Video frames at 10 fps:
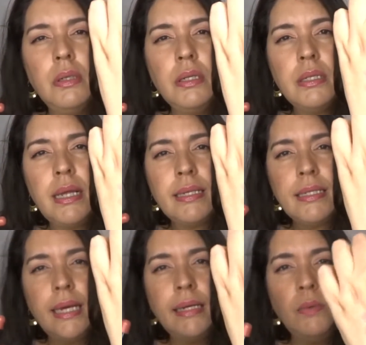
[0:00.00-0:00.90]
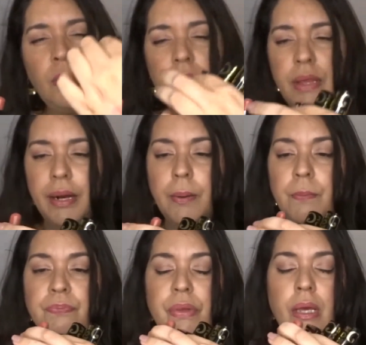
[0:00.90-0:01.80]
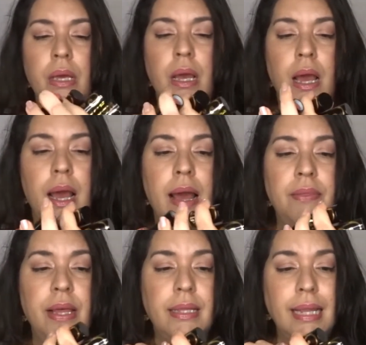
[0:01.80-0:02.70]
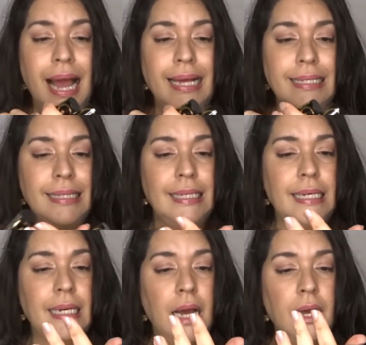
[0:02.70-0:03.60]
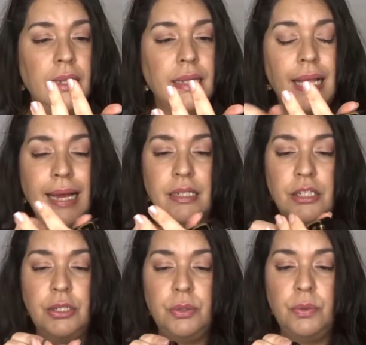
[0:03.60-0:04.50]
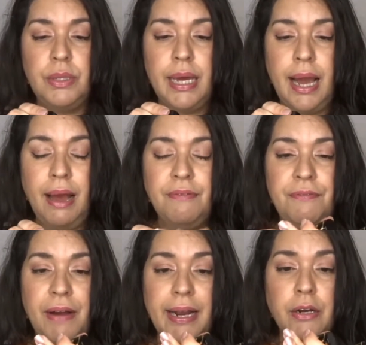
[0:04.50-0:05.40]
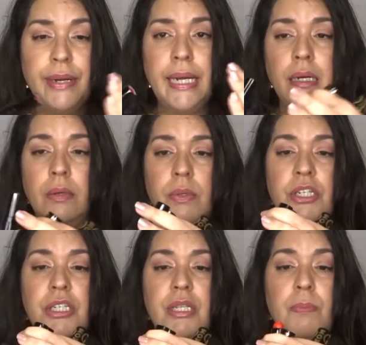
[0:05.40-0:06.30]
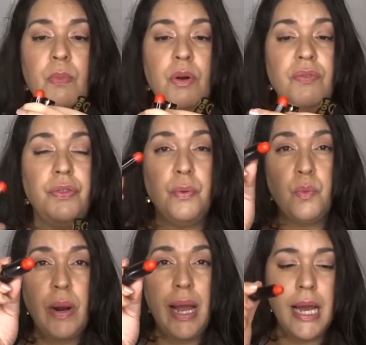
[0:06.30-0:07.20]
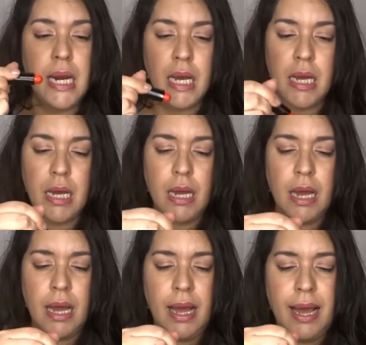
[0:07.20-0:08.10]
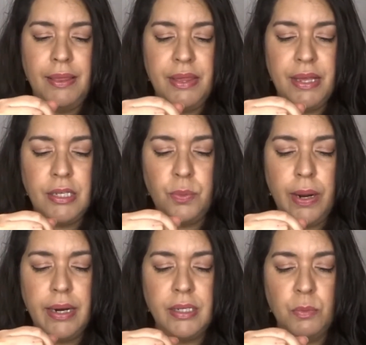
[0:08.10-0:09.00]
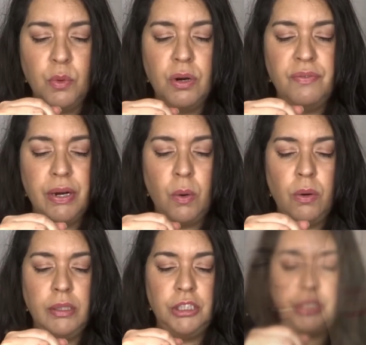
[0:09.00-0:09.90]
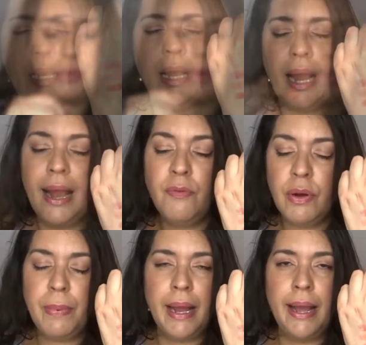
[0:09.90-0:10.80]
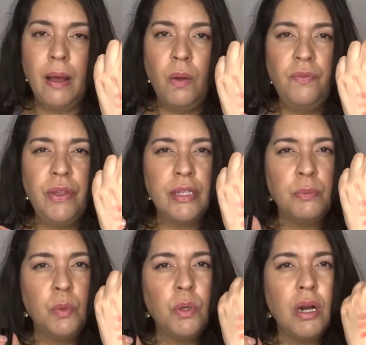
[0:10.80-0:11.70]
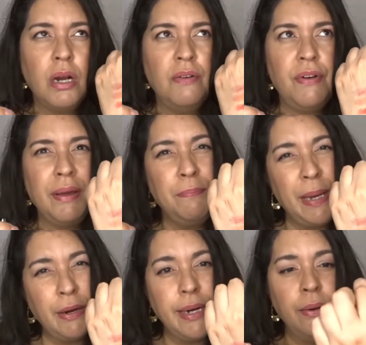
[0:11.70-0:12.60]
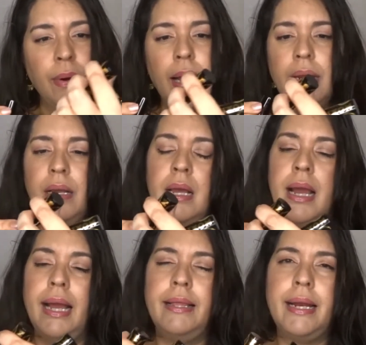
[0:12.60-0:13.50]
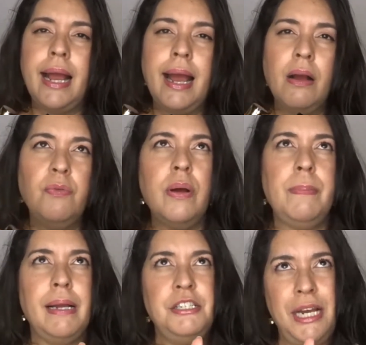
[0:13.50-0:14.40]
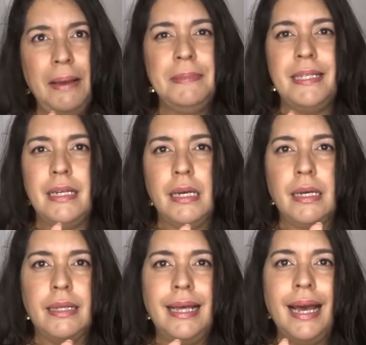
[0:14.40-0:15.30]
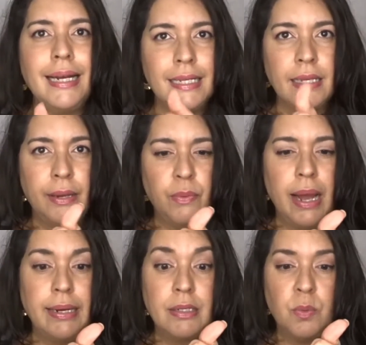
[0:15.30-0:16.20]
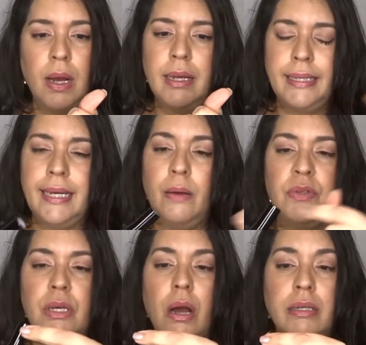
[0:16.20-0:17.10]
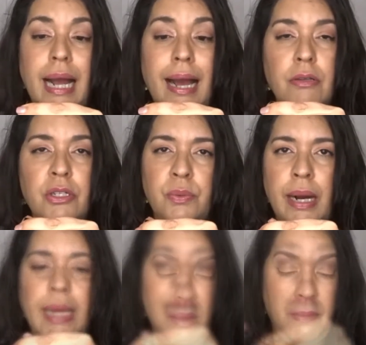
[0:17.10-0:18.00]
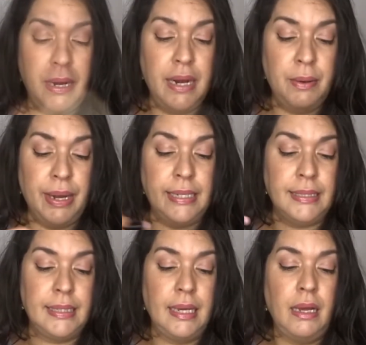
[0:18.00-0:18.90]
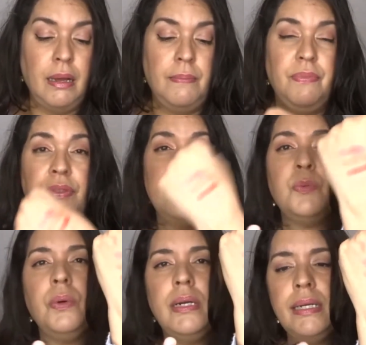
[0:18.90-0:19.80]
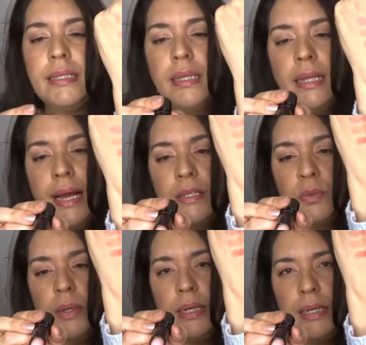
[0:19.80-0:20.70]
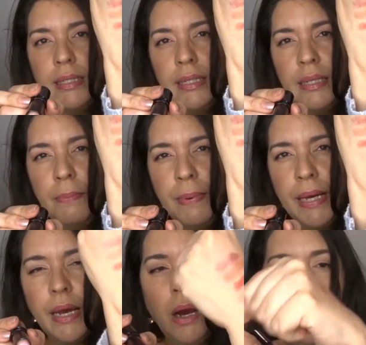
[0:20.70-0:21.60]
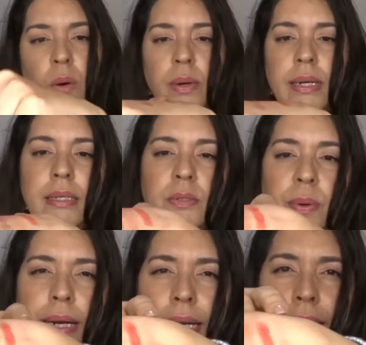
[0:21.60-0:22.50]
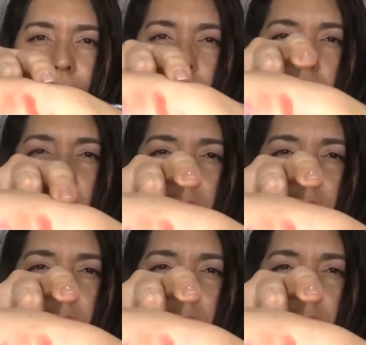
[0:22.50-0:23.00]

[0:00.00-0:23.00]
That's that second one there. And then lastly, the last 2, they have Fiery, which is more of the red. And this red is more of an orangey red. I have one by e.l.f. that's more of a berry red, and then I have one by Chapstick that is a red as well. I think that one's called House Red. But anyways, this one is the last one, and it's in the big O, and it's right here.